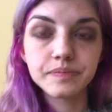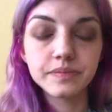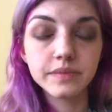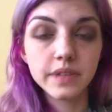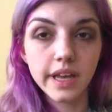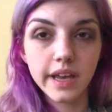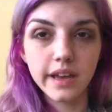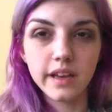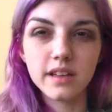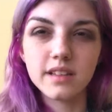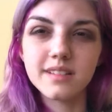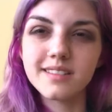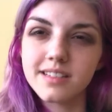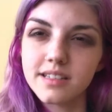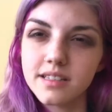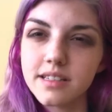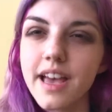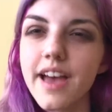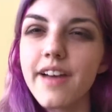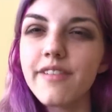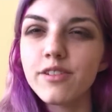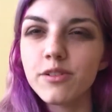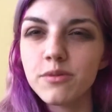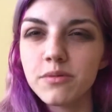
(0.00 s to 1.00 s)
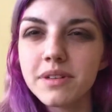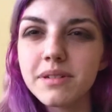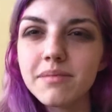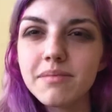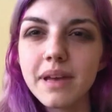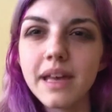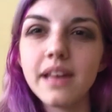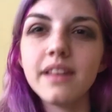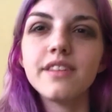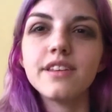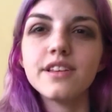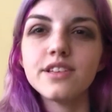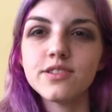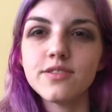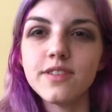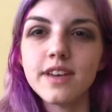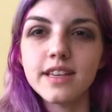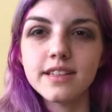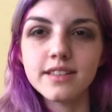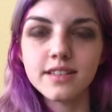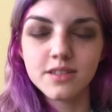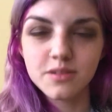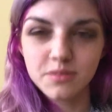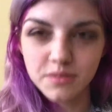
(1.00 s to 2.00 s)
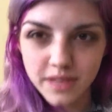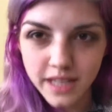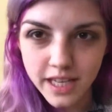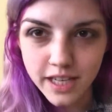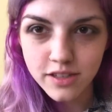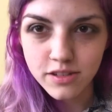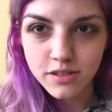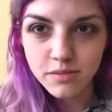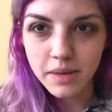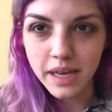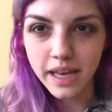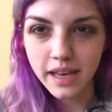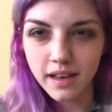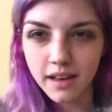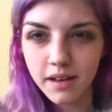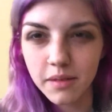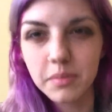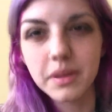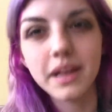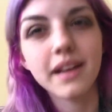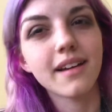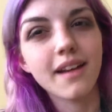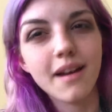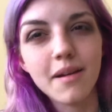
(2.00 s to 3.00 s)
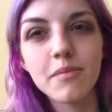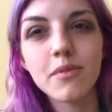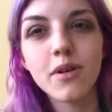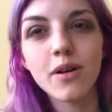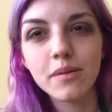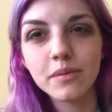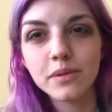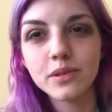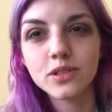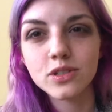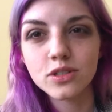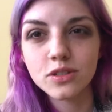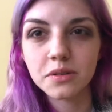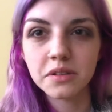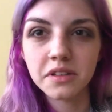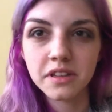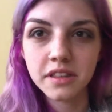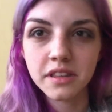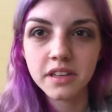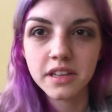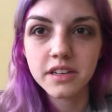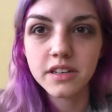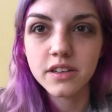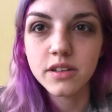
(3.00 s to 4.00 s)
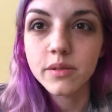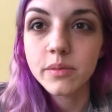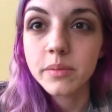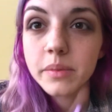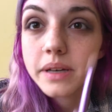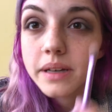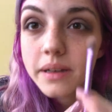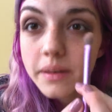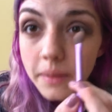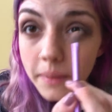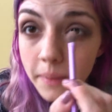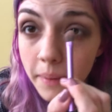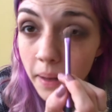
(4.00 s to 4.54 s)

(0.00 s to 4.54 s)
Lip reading: Like, does everyone make these faces when they do makeup? Like, I'm almost sure that they do, but